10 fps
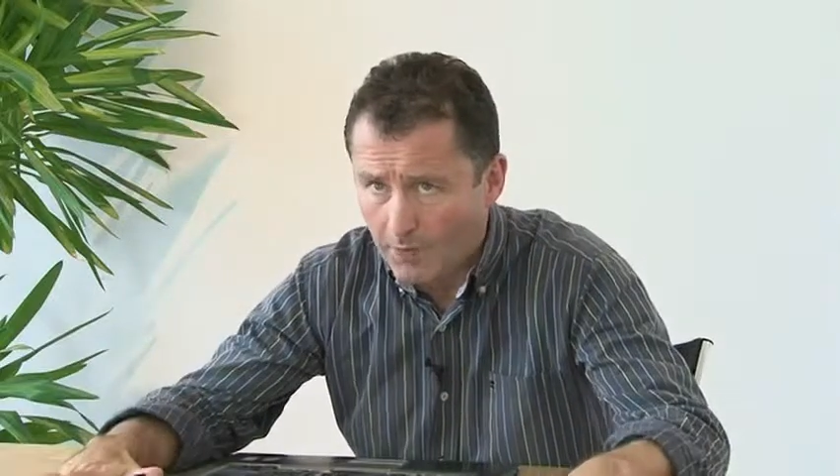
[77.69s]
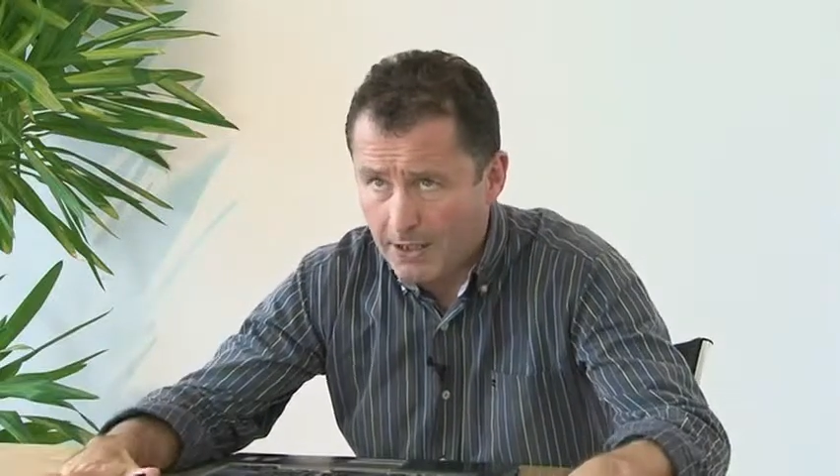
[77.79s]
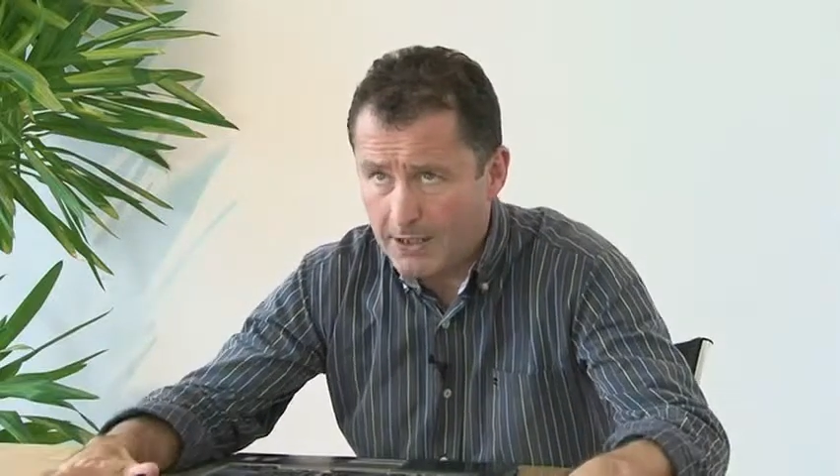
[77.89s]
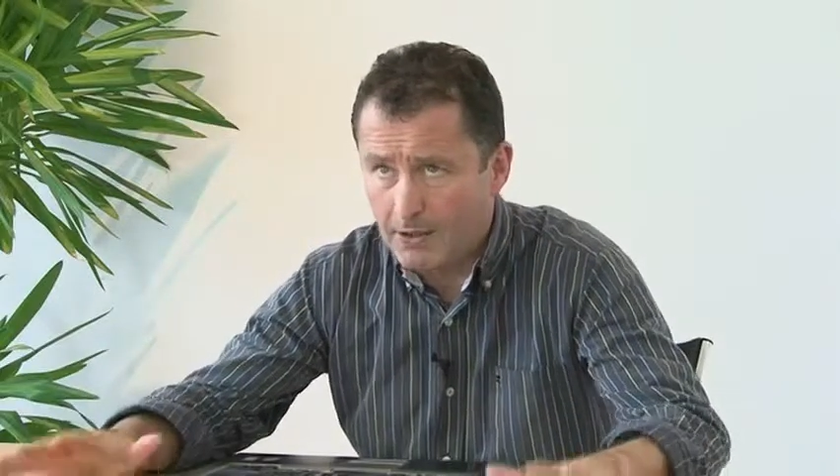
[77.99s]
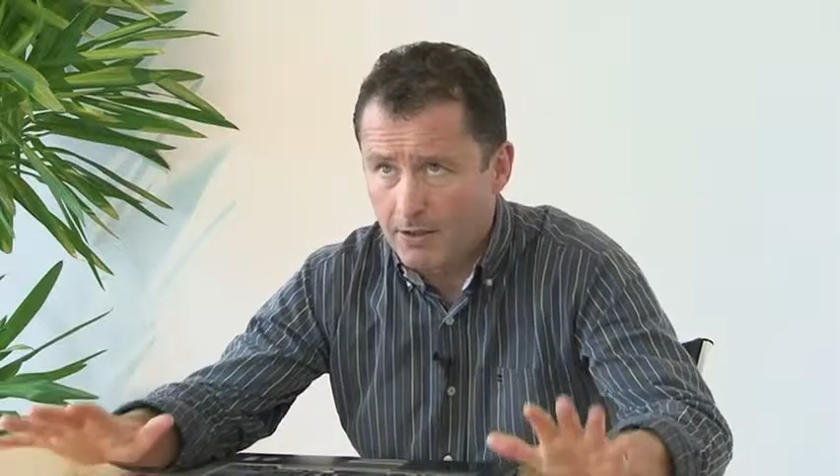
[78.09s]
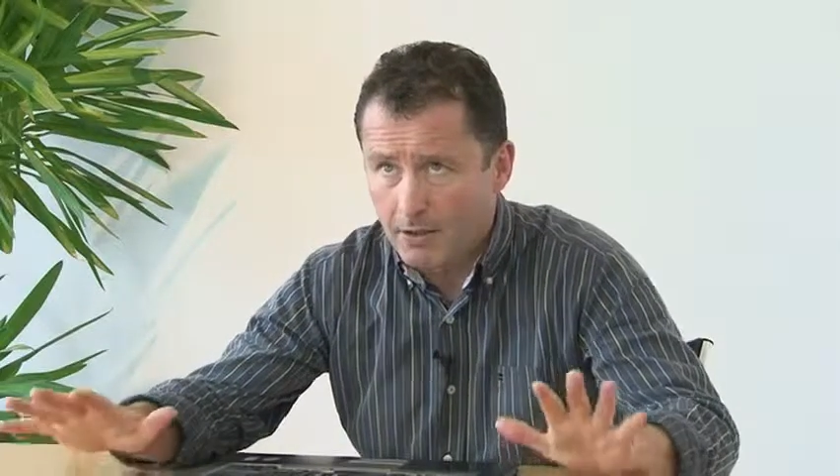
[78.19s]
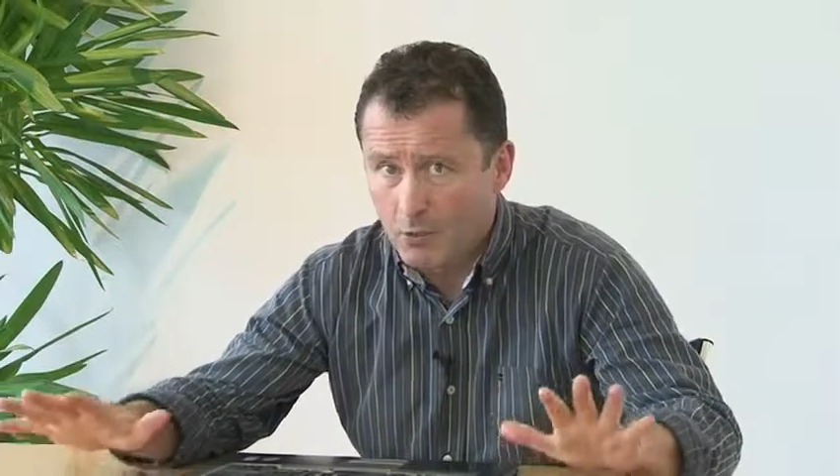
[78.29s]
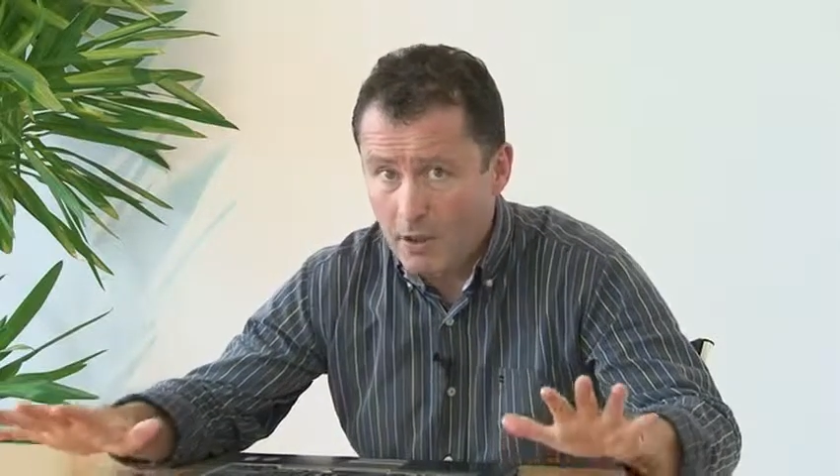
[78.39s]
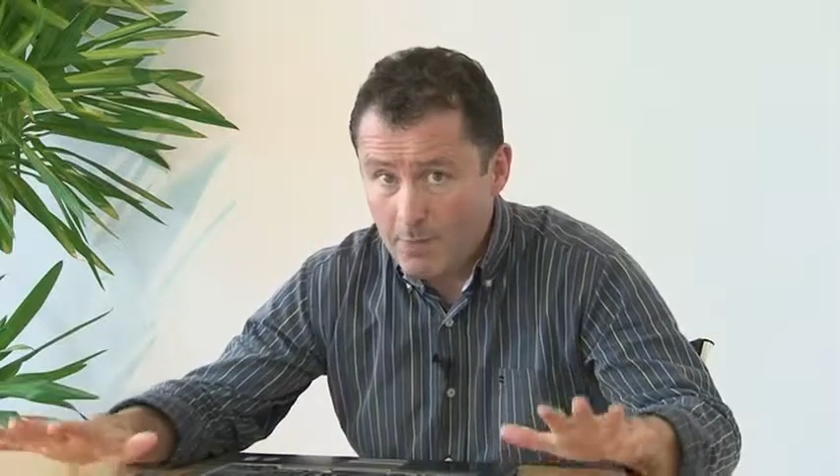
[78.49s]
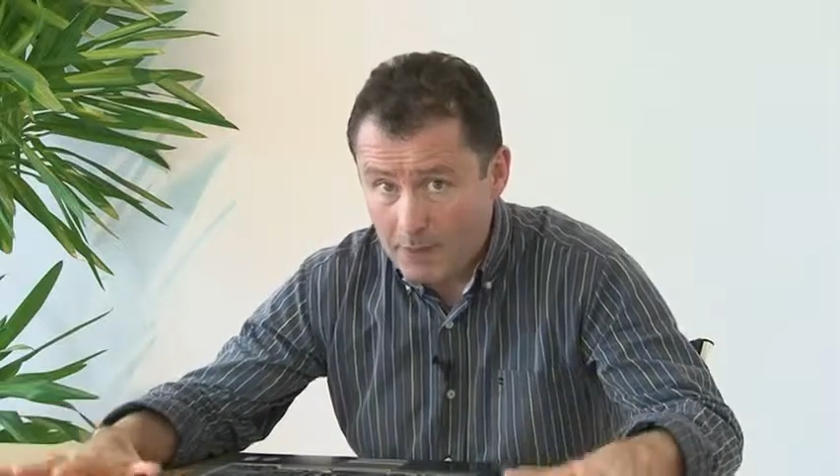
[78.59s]
is that
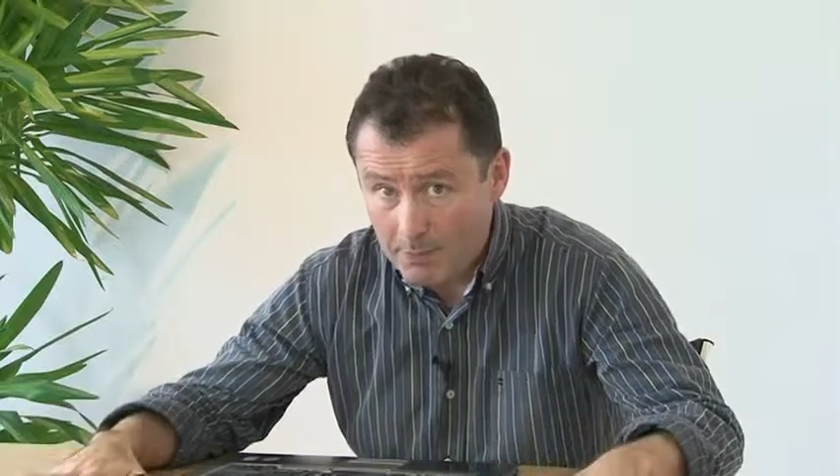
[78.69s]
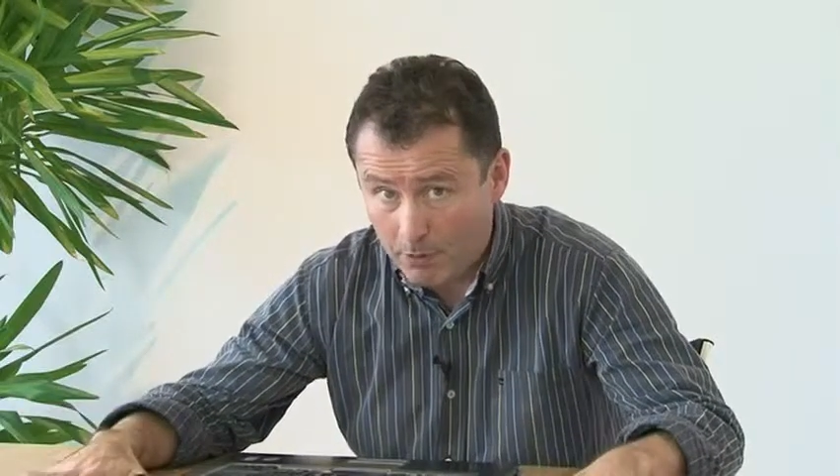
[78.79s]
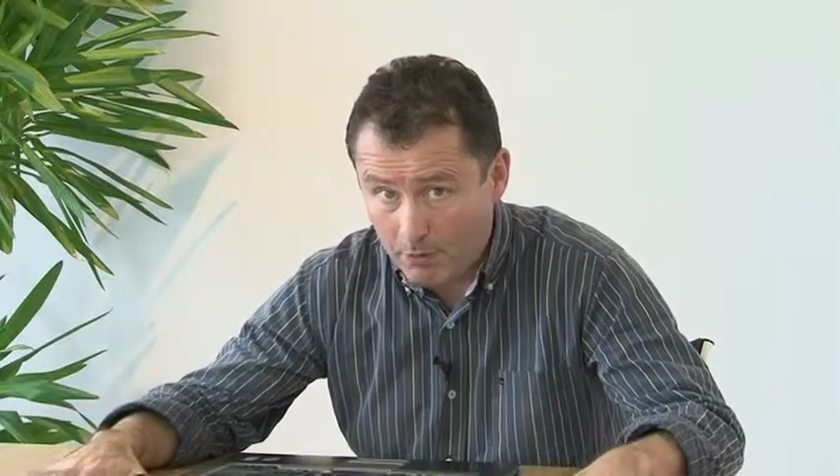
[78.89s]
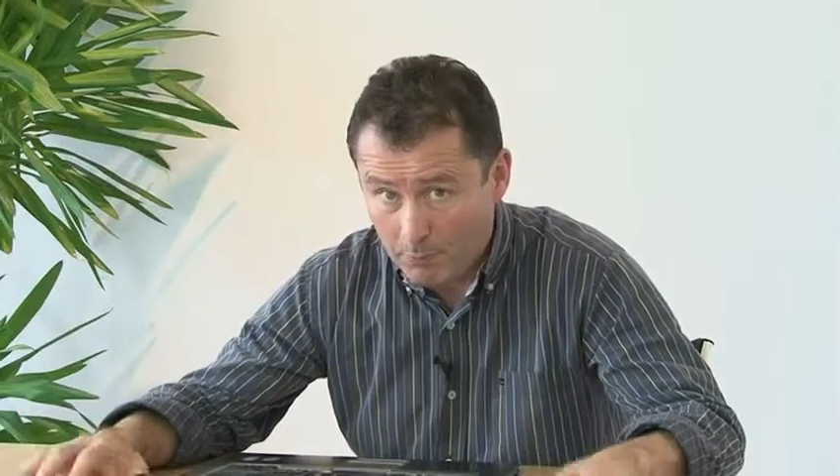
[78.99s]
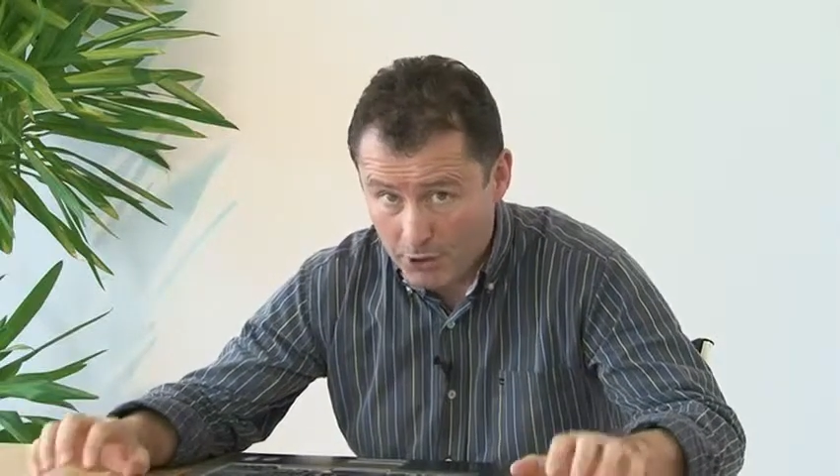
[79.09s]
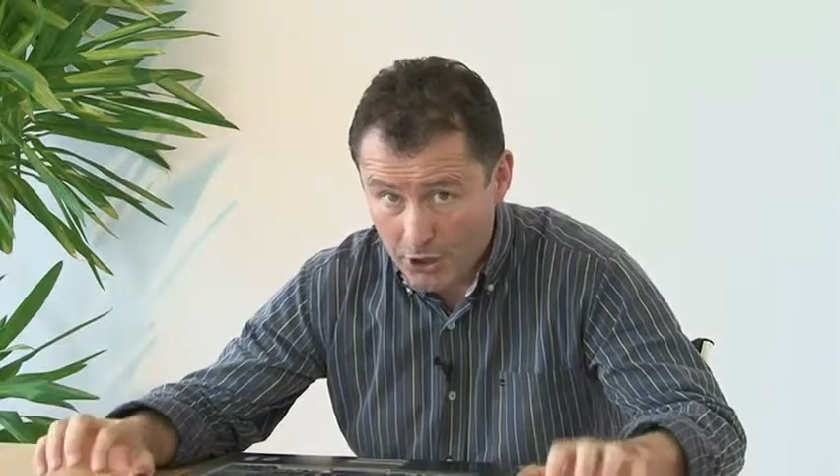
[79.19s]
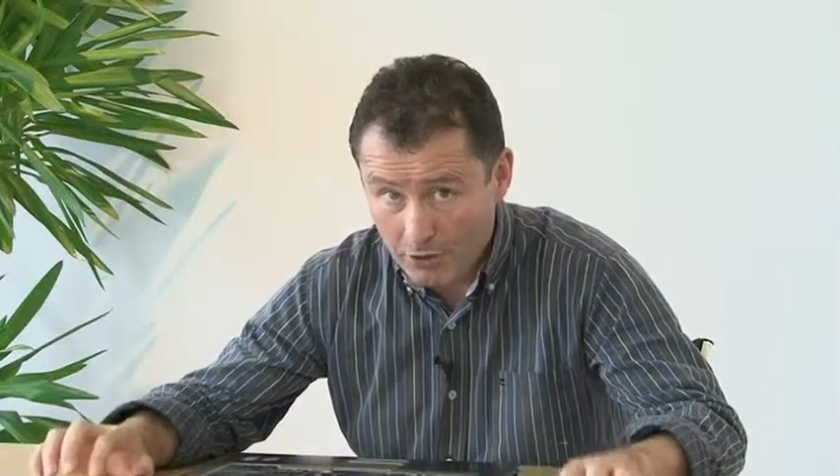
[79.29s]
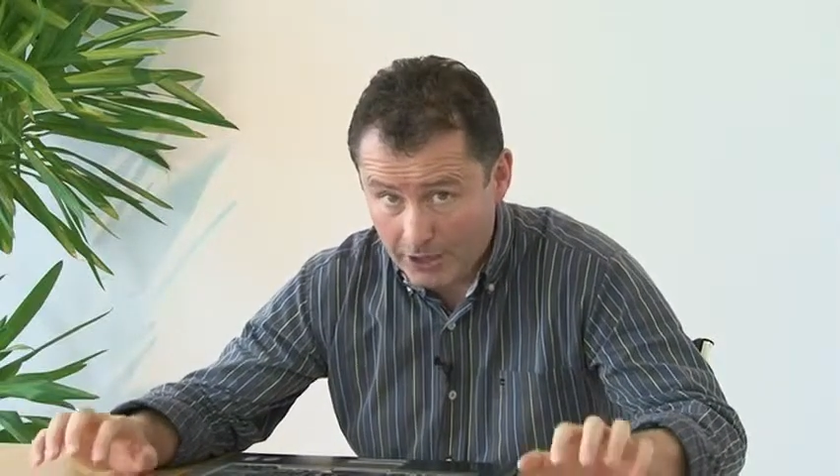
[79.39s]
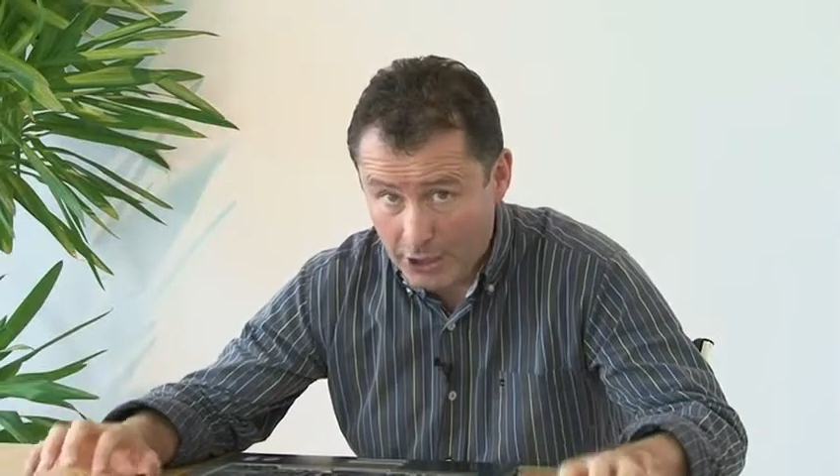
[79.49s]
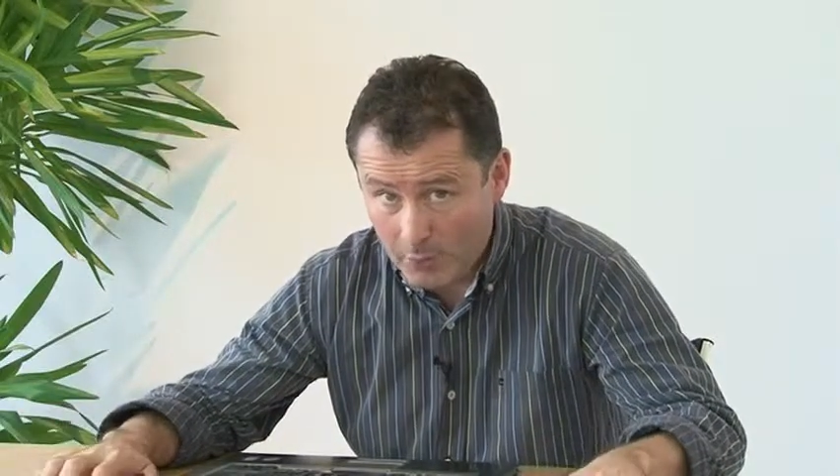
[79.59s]
when people,
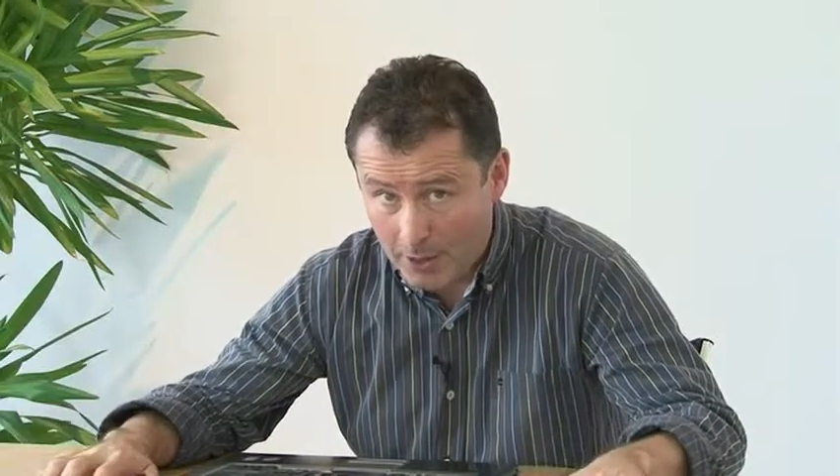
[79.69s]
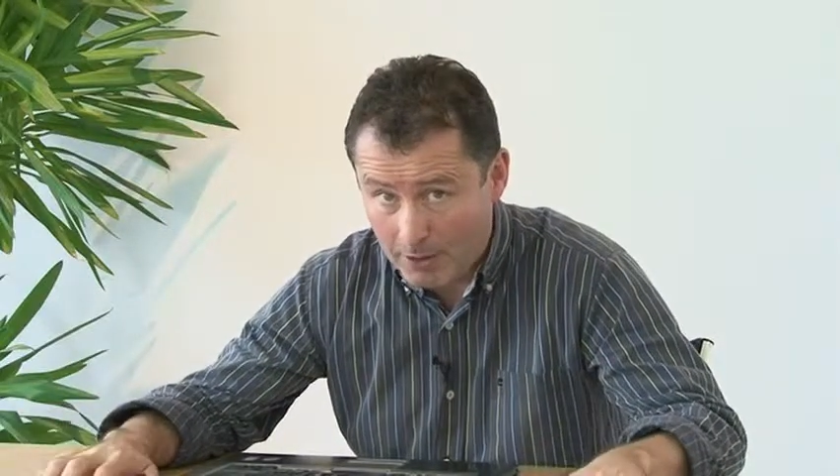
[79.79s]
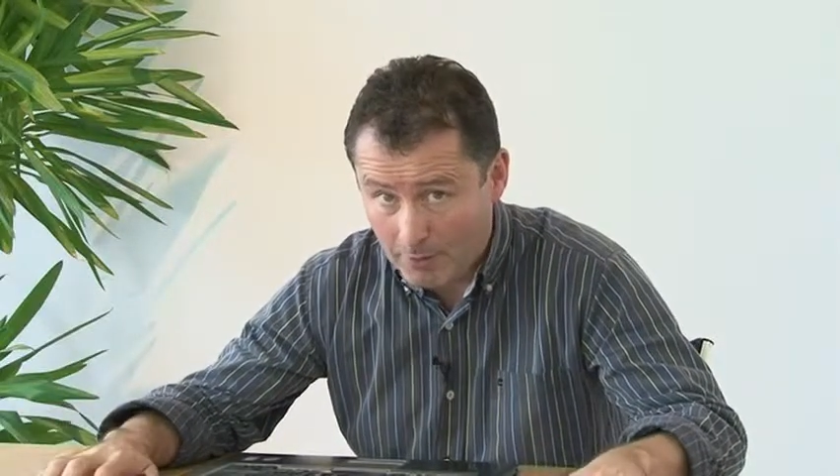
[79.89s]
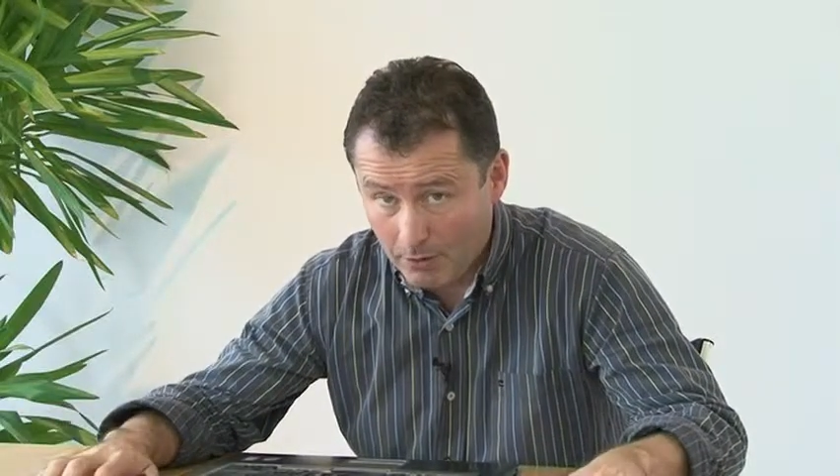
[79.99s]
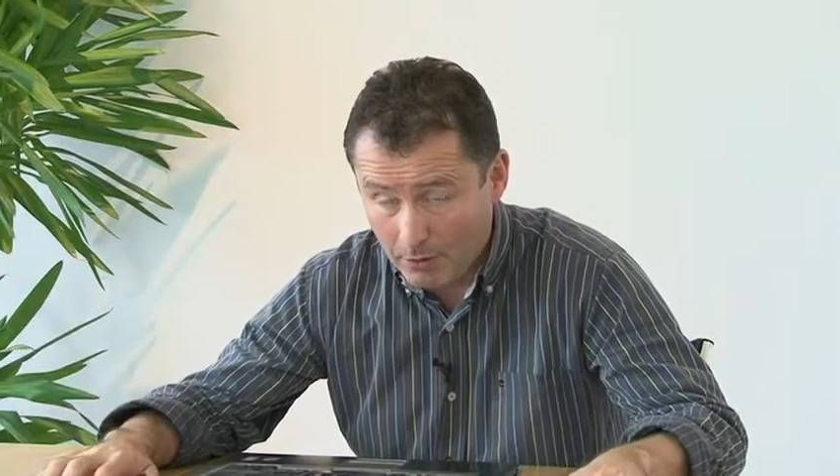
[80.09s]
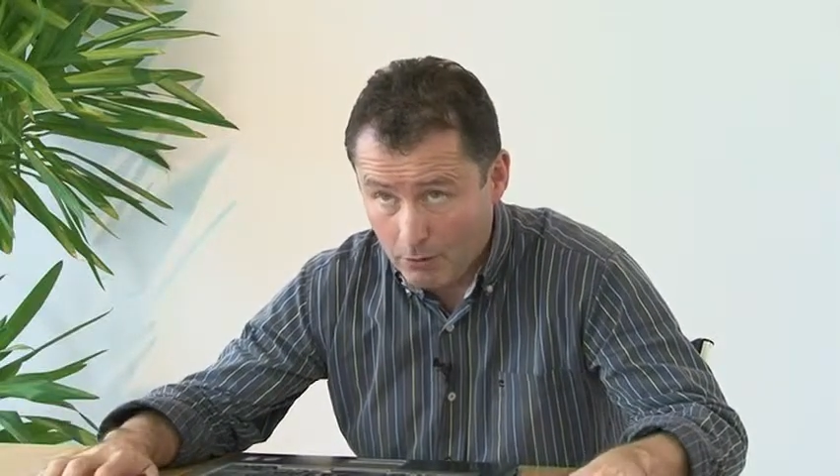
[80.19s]
particularly QA people,